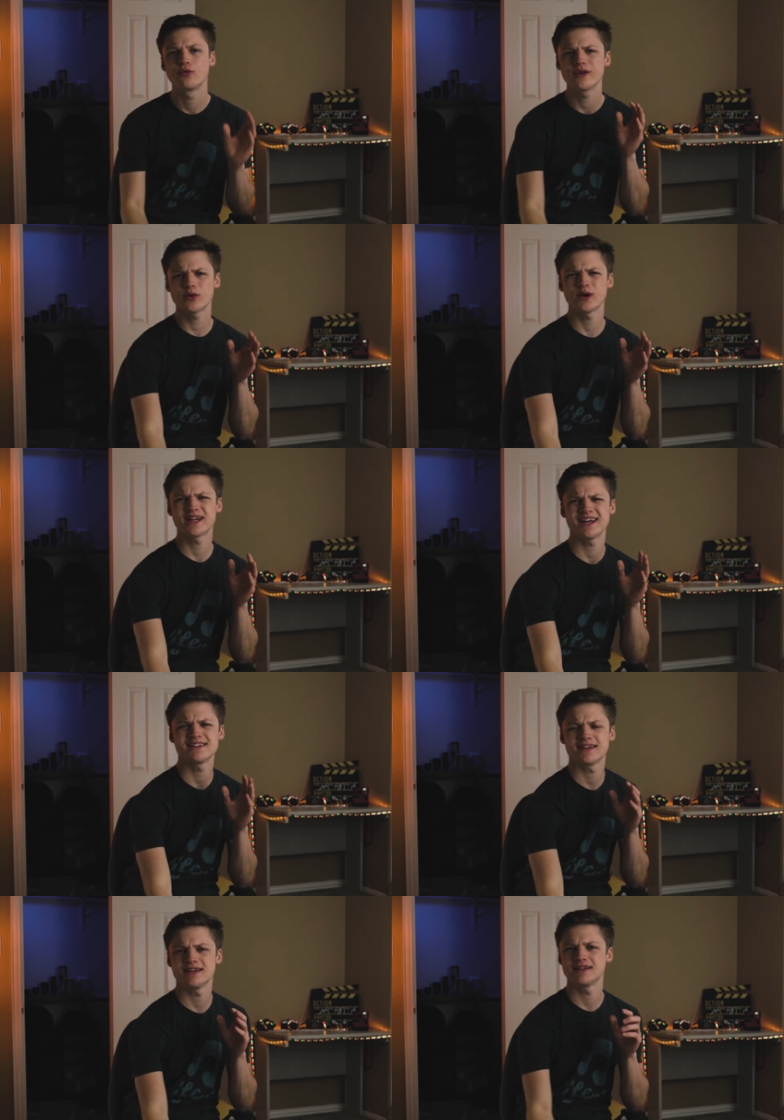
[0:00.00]
Really quick,
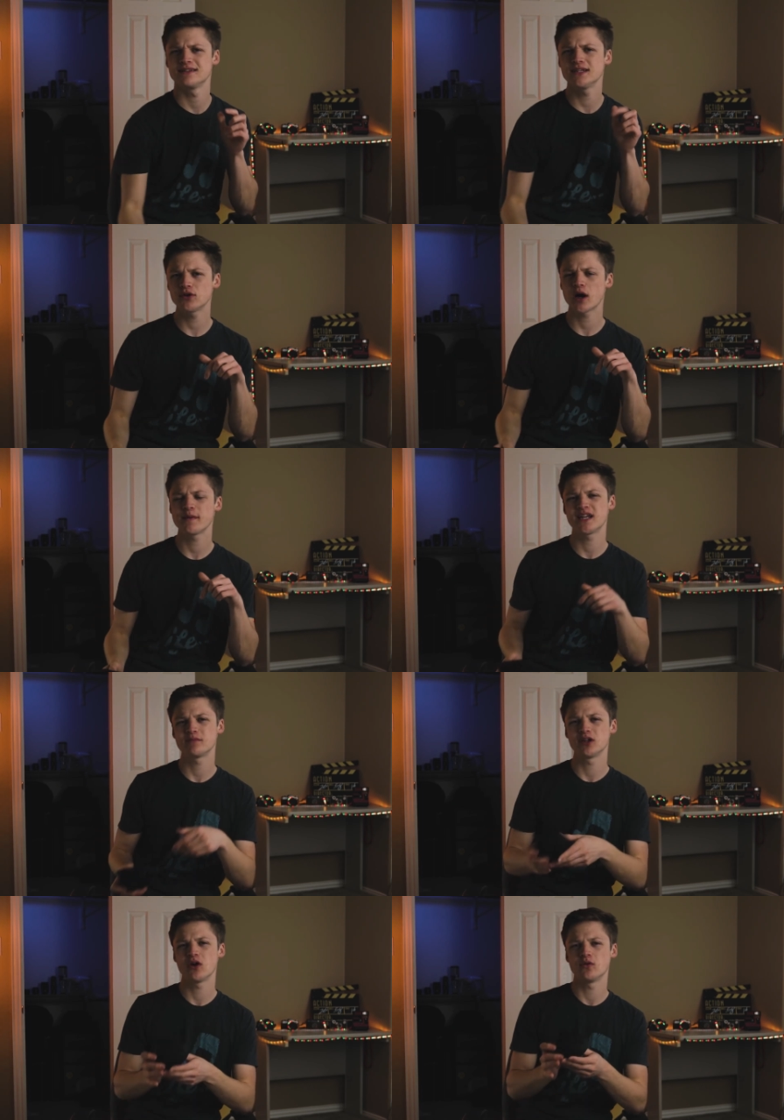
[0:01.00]
guys, leave a comment
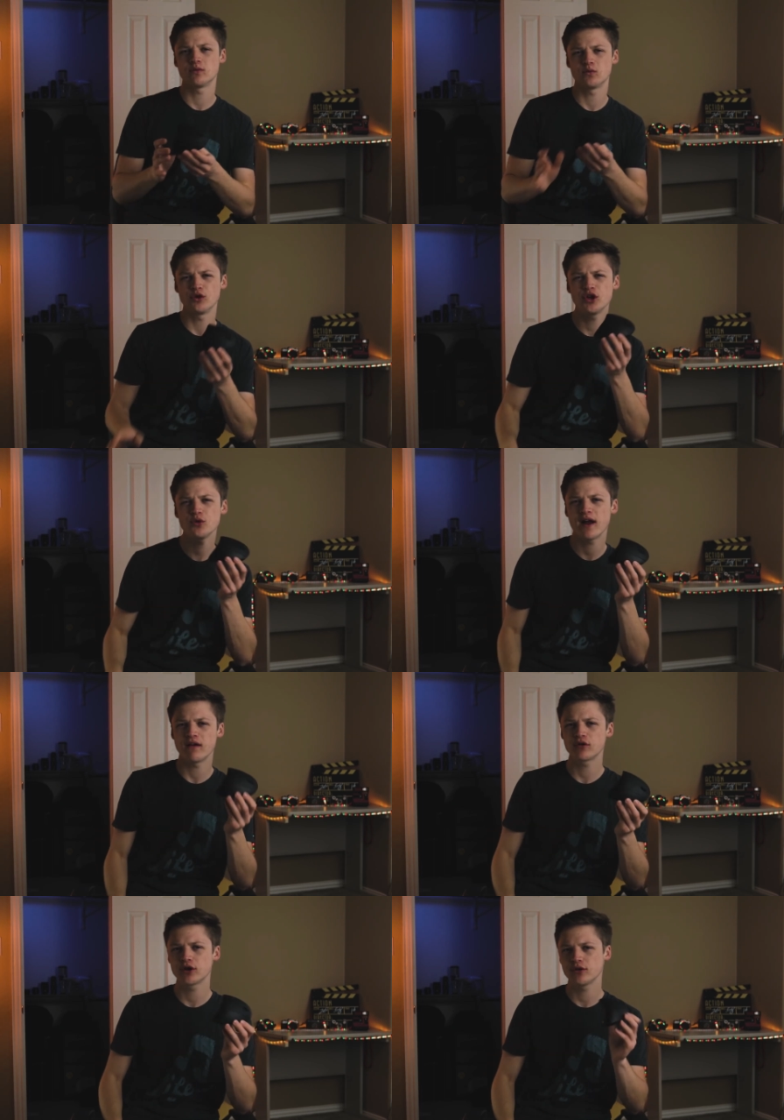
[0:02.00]
down below. Would you
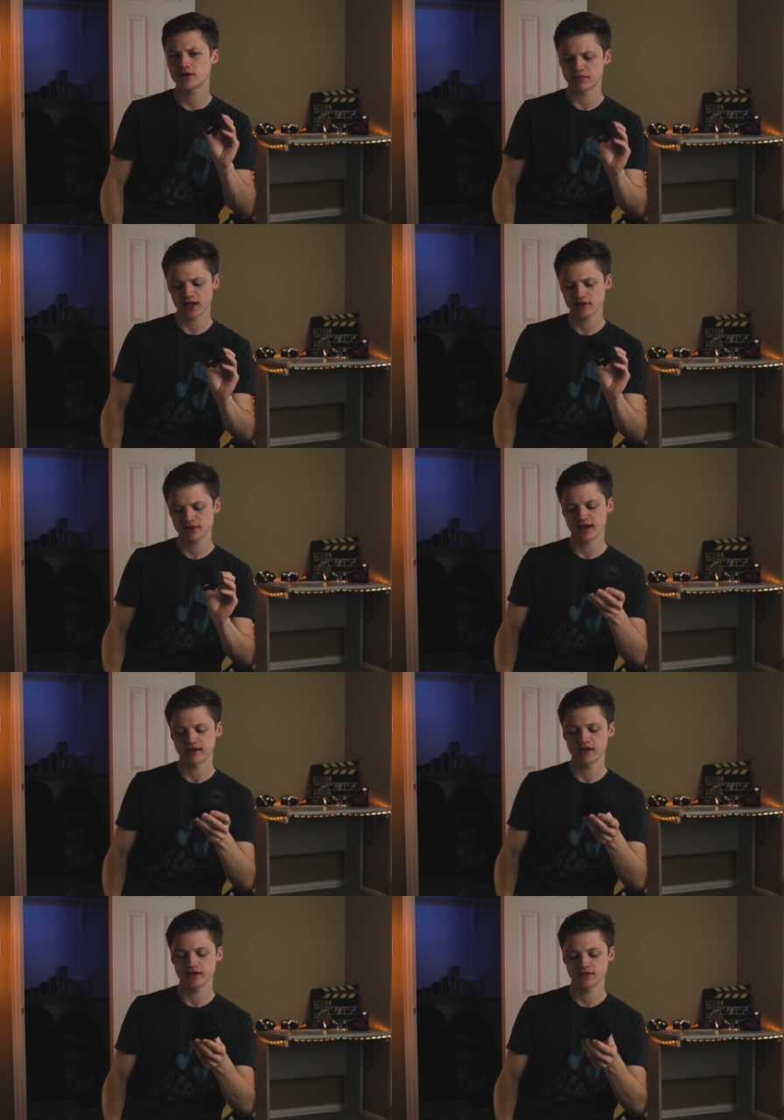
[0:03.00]
ever use a mouse
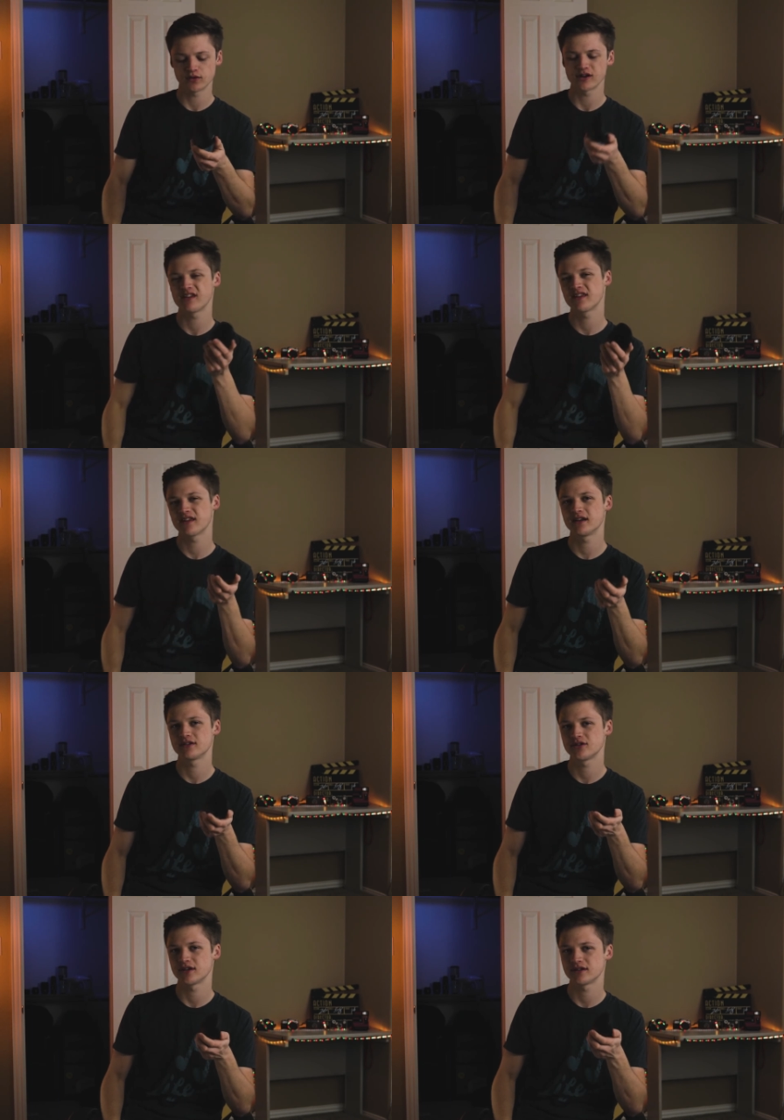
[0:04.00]
like this, or do you think that
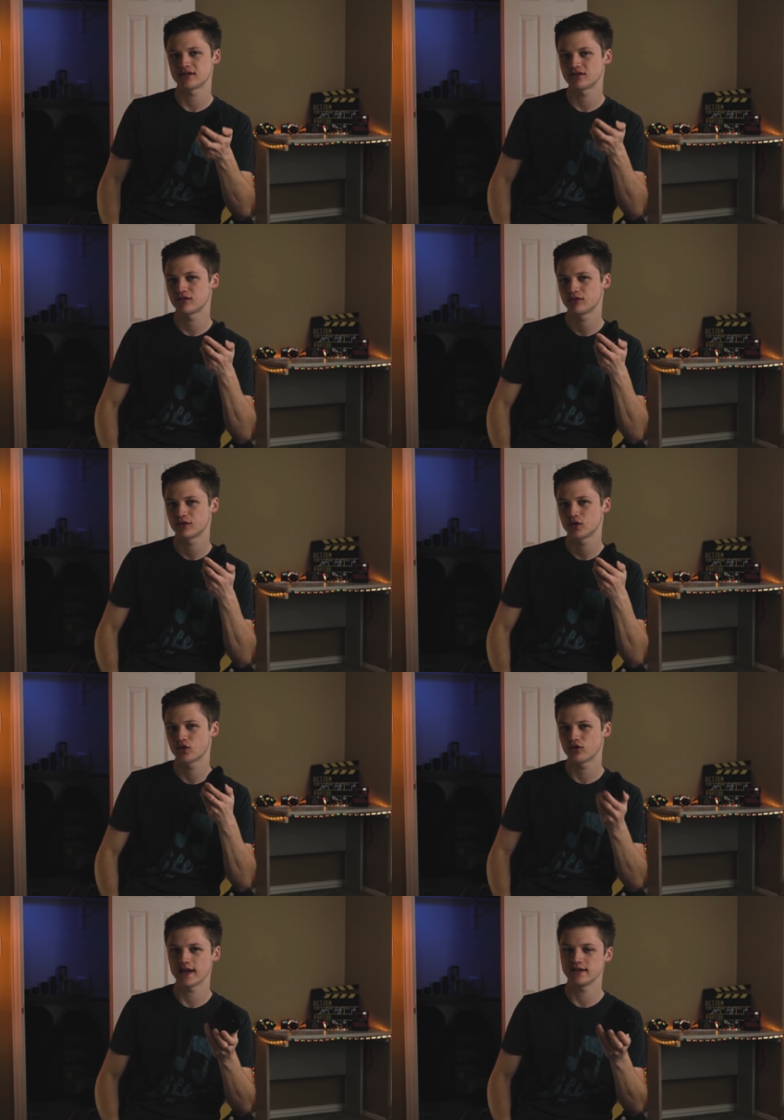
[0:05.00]
is just
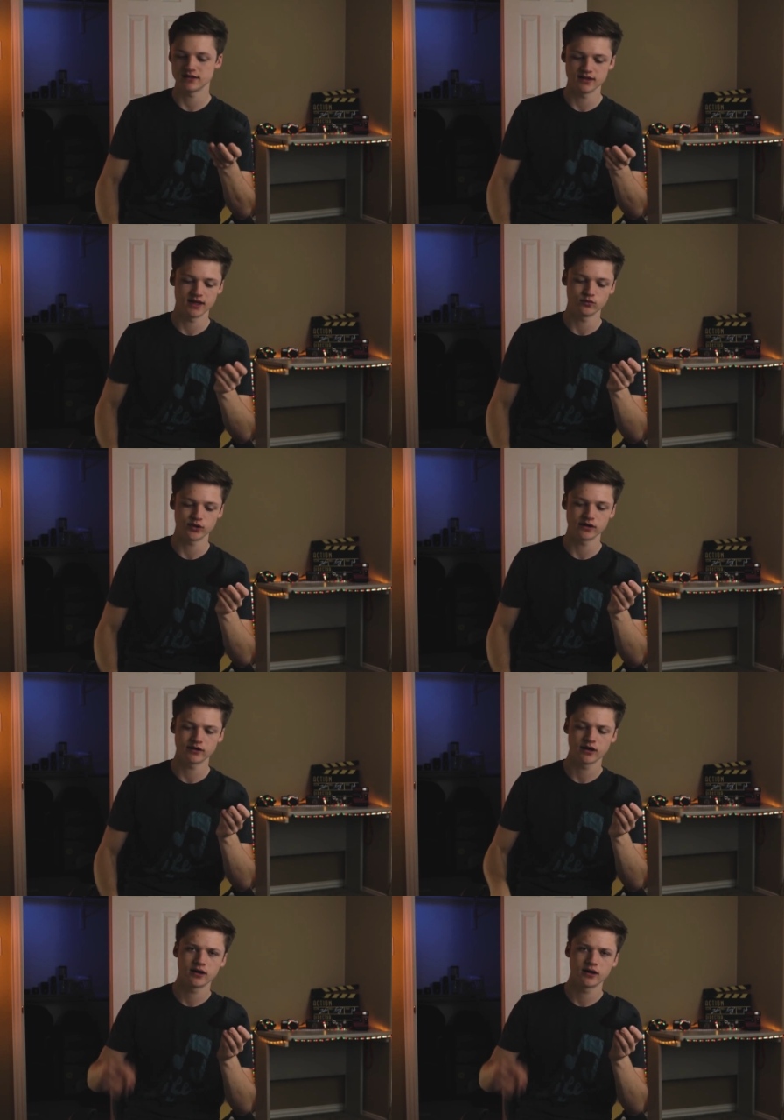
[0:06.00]
crazy and weird?